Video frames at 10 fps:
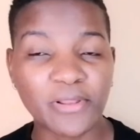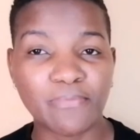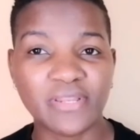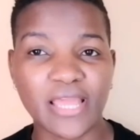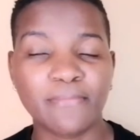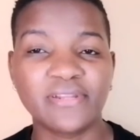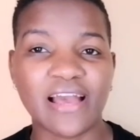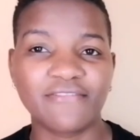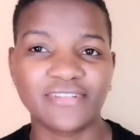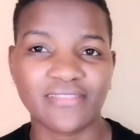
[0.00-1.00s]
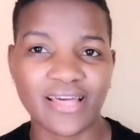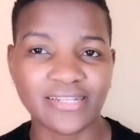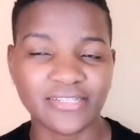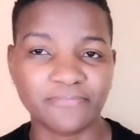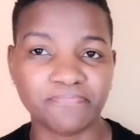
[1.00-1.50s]
will be named after
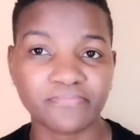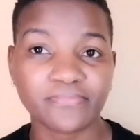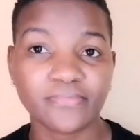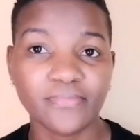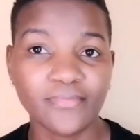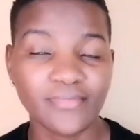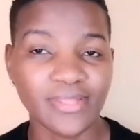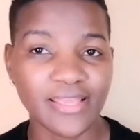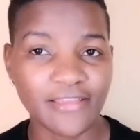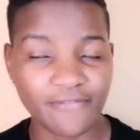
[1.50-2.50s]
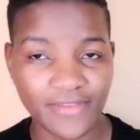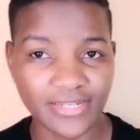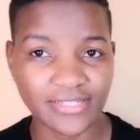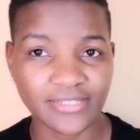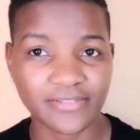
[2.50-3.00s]
that event.